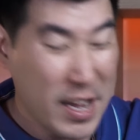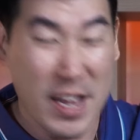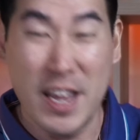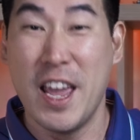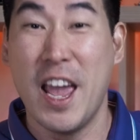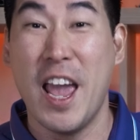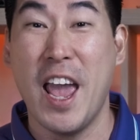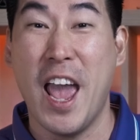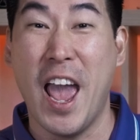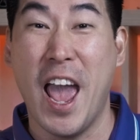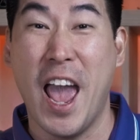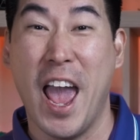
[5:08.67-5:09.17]

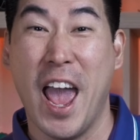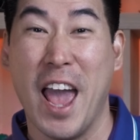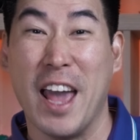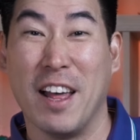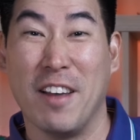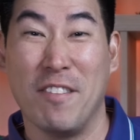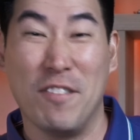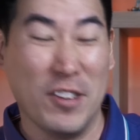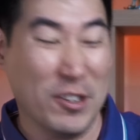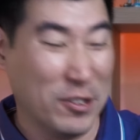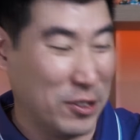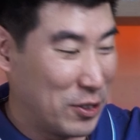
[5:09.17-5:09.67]
Yeah,
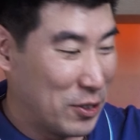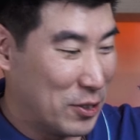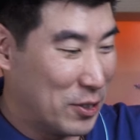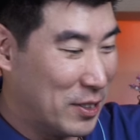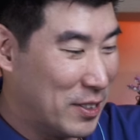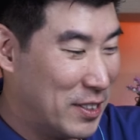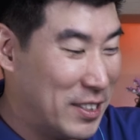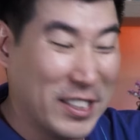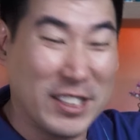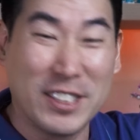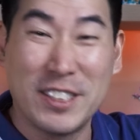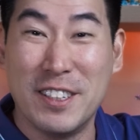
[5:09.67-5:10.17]
that feels
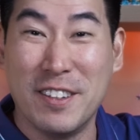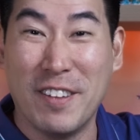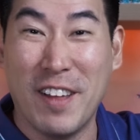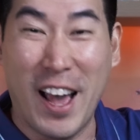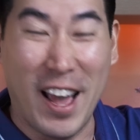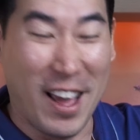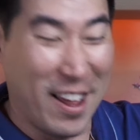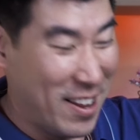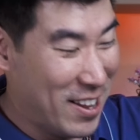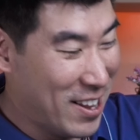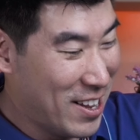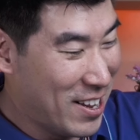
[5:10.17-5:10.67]
good, just
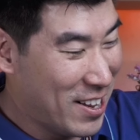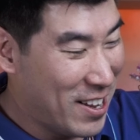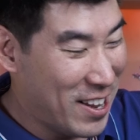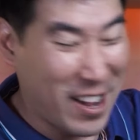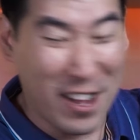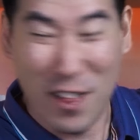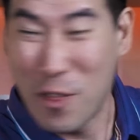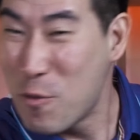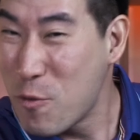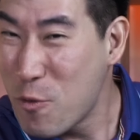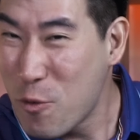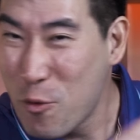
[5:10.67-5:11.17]
that.
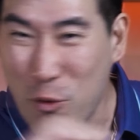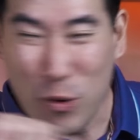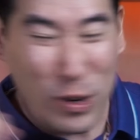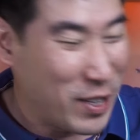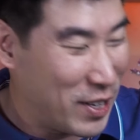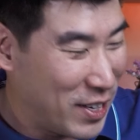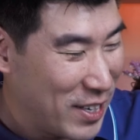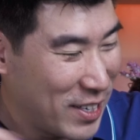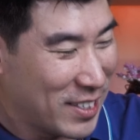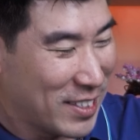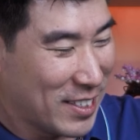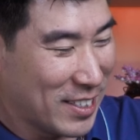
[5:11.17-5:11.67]
Now,
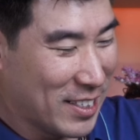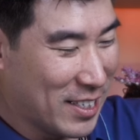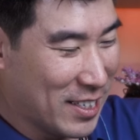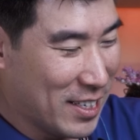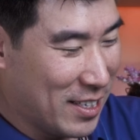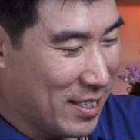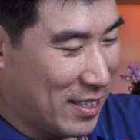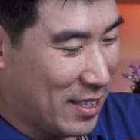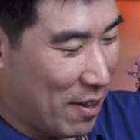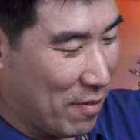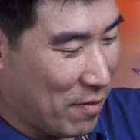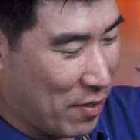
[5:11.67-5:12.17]

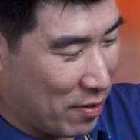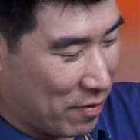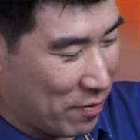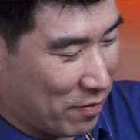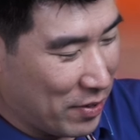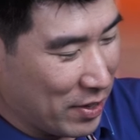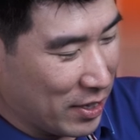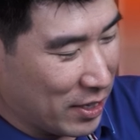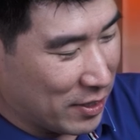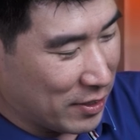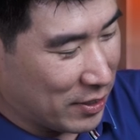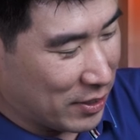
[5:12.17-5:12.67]
love it,
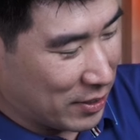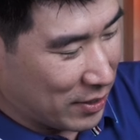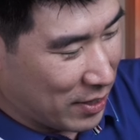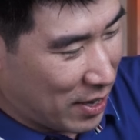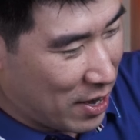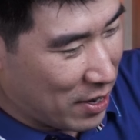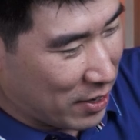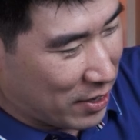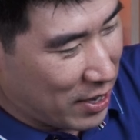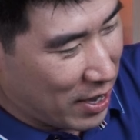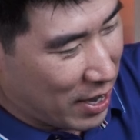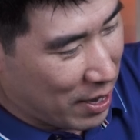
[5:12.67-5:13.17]
feel it.
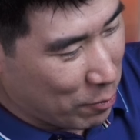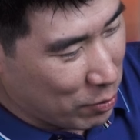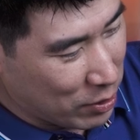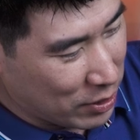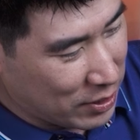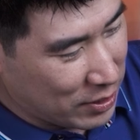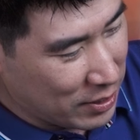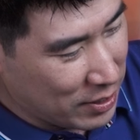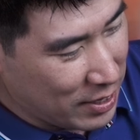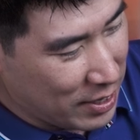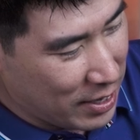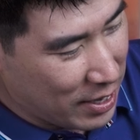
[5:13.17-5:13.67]
Okay,
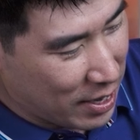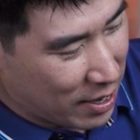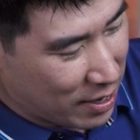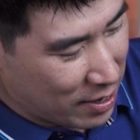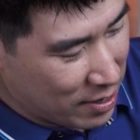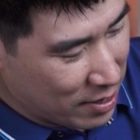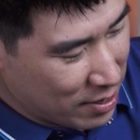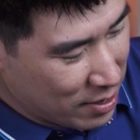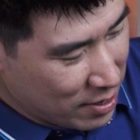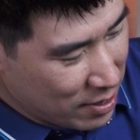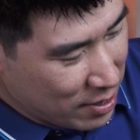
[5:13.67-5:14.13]
what's in here?